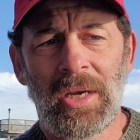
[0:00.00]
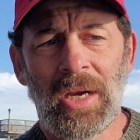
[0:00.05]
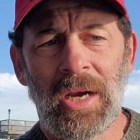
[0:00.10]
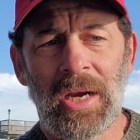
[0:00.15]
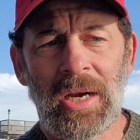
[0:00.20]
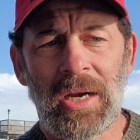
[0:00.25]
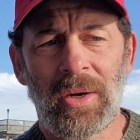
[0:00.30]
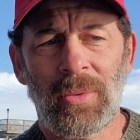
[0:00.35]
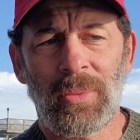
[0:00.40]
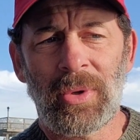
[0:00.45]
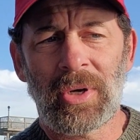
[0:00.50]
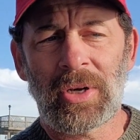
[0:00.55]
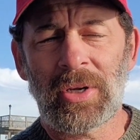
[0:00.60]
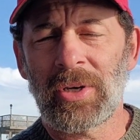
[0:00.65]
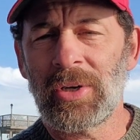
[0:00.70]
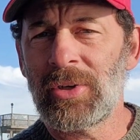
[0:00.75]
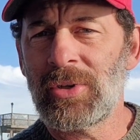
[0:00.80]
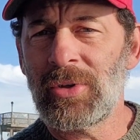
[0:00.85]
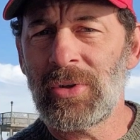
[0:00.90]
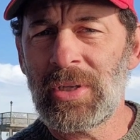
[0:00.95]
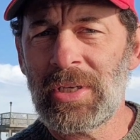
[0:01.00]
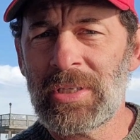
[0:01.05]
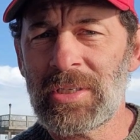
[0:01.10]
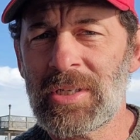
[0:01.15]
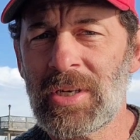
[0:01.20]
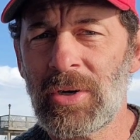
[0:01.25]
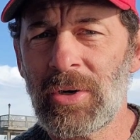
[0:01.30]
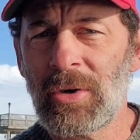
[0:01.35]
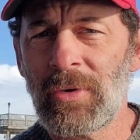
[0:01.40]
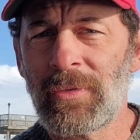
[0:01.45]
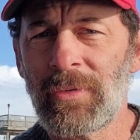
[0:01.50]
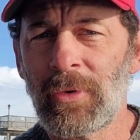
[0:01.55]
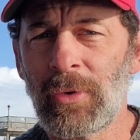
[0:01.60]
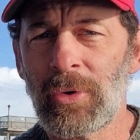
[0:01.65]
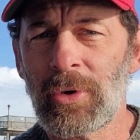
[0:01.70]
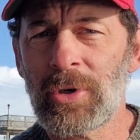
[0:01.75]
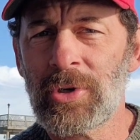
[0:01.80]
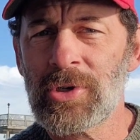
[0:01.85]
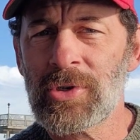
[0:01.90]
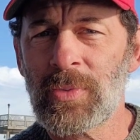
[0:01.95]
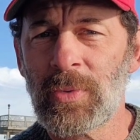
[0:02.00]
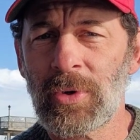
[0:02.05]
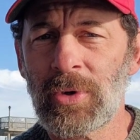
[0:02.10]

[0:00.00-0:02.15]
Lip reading: We're going to do the interior floors.